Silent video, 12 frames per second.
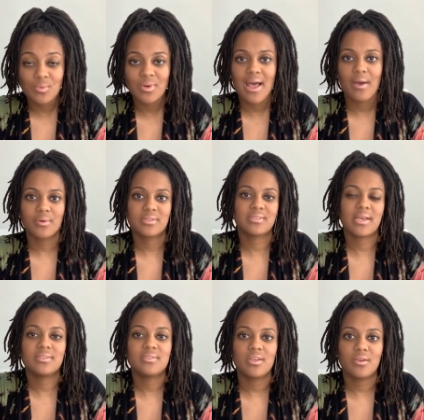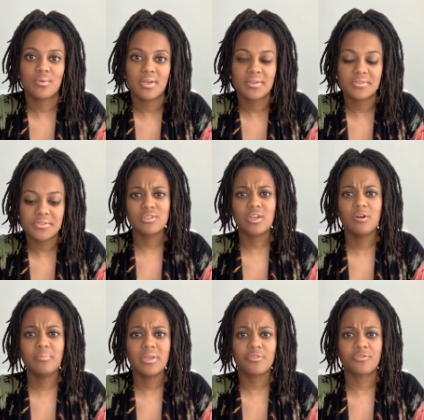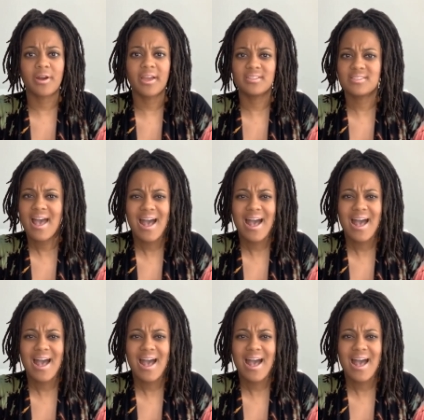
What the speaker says: what I would say to you is don't be afraid to